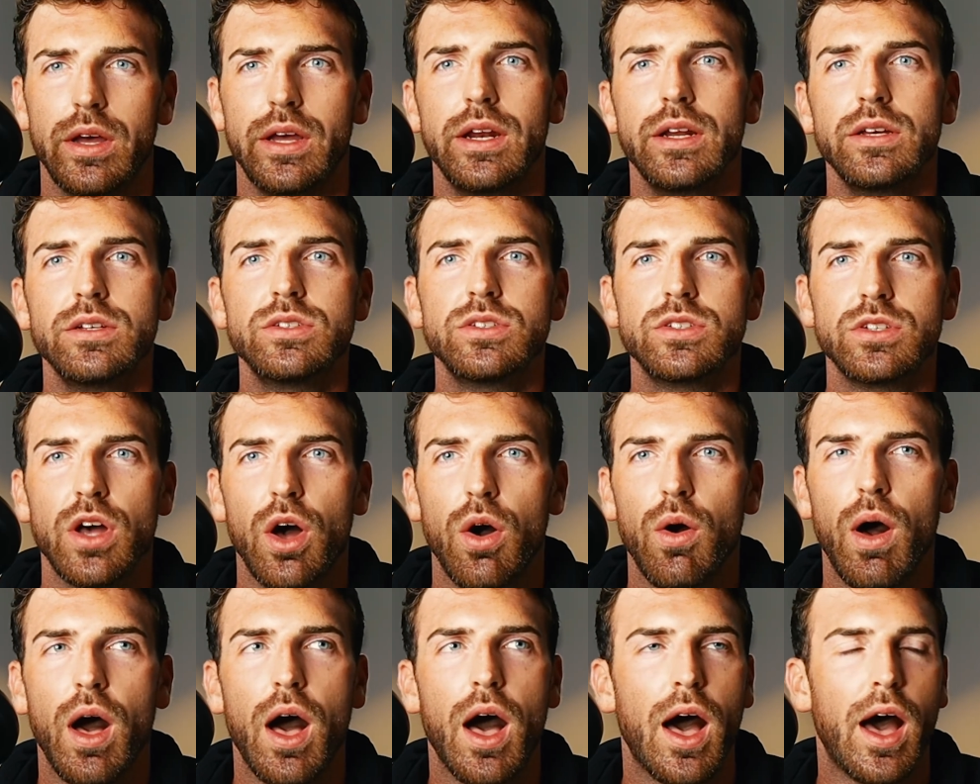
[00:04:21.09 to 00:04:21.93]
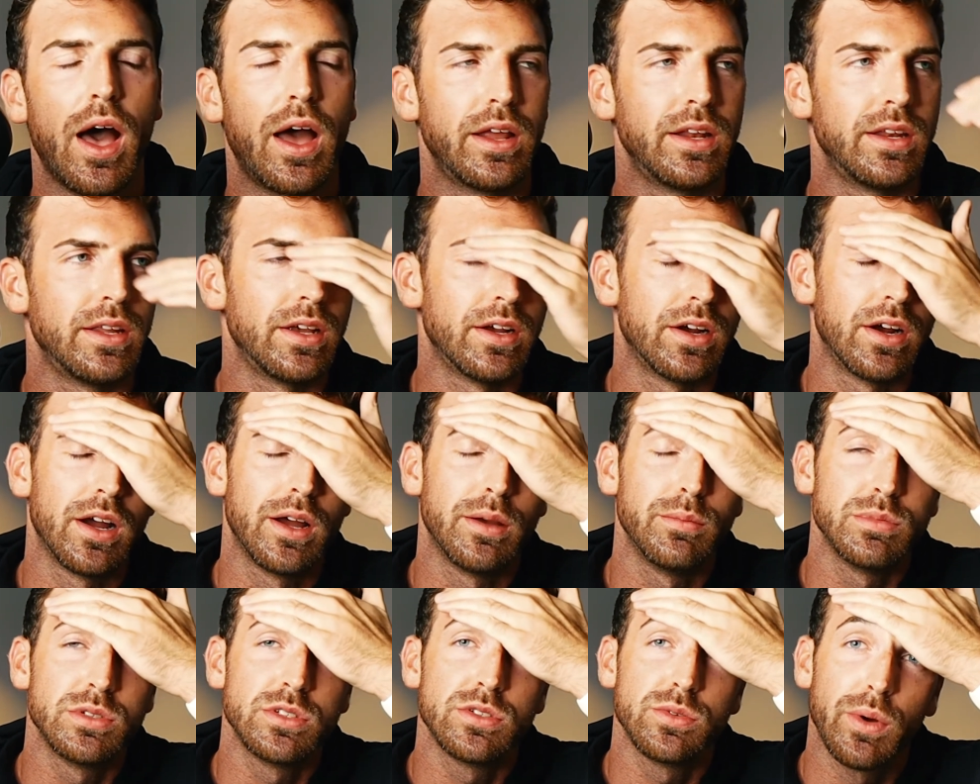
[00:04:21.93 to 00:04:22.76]
It is so hot in here.
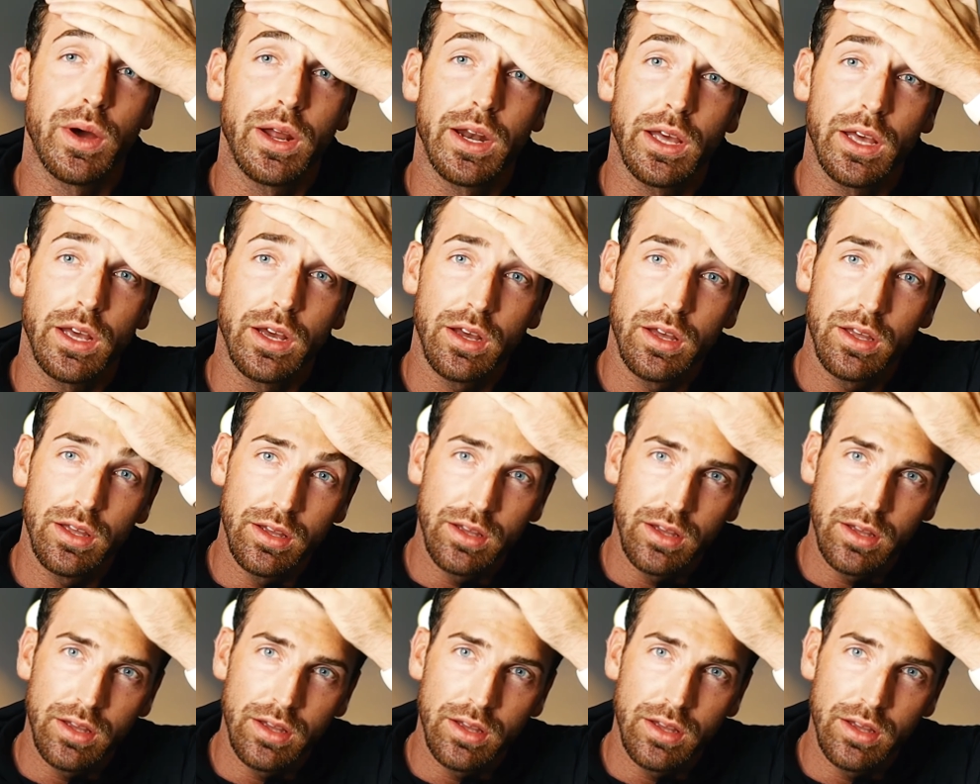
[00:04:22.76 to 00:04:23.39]
I'm sweating.